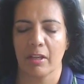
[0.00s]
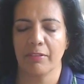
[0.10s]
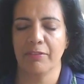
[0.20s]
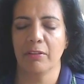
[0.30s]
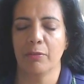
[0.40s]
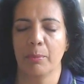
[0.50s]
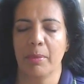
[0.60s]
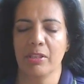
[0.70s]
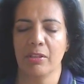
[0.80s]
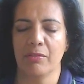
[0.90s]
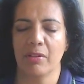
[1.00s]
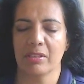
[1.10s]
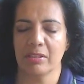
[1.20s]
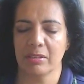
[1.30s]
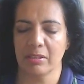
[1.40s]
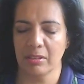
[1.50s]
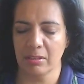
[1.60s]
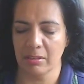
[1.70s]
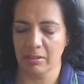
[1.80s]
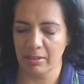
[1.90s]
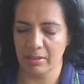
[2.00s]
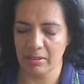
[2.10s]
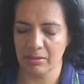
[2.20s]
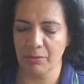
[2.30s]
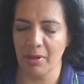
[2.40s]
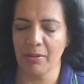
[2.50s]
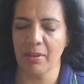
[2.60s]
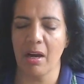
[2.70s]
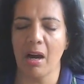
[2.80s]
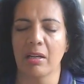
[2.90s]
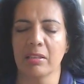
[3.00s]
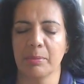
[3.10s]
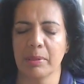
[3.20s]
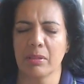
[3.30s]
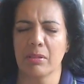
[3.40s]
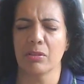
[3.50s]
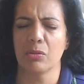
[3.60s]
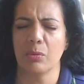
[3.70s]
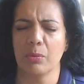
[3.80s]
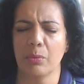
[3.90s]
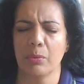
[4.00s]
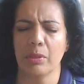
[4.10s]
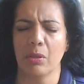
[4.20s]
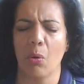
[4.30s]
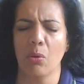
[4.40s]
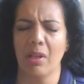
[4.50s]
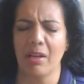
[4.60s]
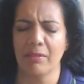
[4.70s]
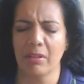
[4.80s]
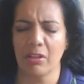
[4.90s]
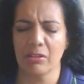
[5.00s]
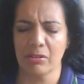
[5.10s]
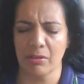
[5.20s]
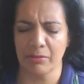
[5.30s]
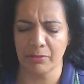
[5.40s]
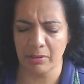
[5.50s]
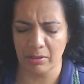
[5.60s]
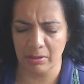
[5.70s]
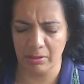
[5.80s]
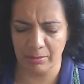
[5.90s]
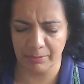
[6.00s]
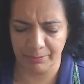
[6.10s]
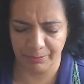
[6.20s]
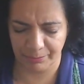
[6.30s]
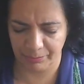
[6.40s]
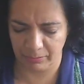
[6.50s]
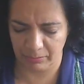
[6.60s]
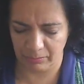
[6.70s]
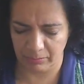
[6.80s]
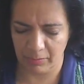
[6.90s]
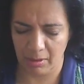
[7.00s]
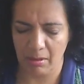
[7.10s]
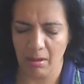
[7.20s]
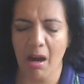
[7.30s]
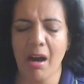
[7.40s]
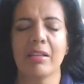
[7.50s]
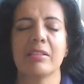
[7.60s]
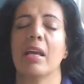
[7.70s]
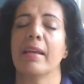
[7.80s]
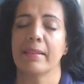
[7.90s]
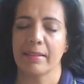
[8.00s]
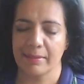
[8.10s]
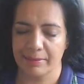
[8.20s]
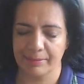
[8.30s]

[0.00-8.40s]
I feel for many of us, uh, it is around the heart because we all have a lots of um, heartache.